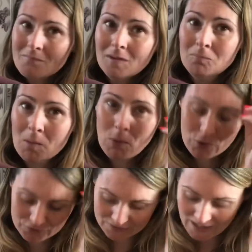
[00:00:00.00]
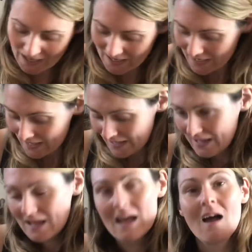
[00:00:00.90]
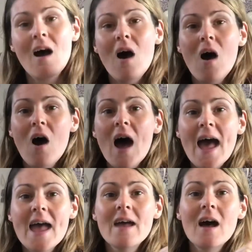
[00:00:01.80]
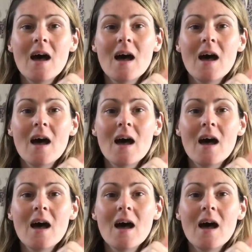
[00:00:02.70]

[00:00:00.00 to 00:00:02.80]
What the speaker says: My pond. I